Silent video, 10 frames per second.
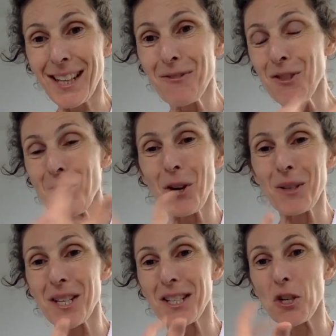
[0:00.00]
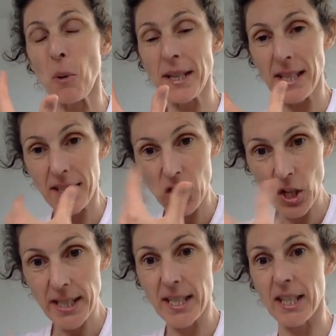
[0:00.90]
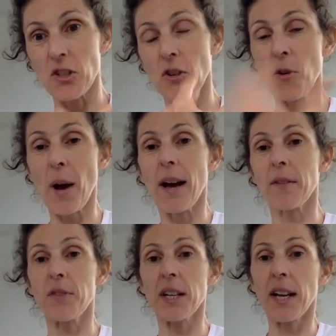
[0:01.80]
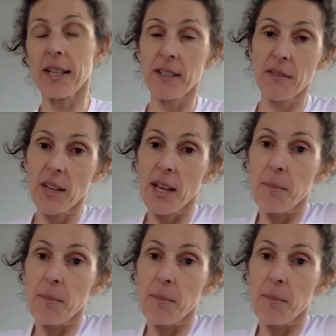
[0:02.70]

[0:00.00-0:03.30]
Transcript: even though it's quite energetic, so you have the kind of